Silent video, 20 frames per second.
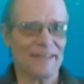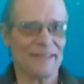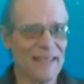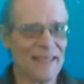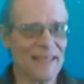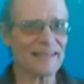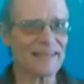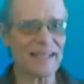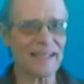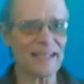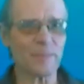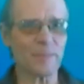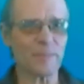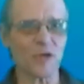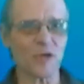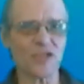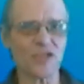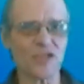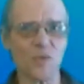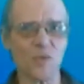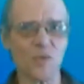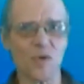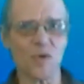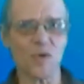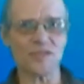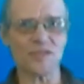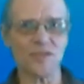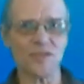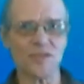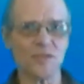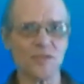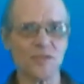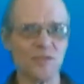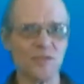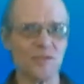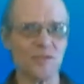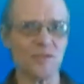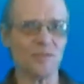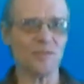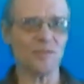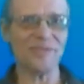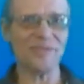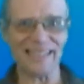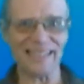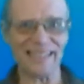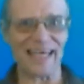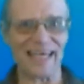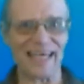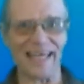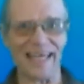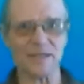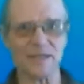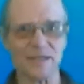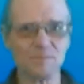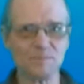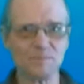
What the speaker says: Think like the person you want to be like.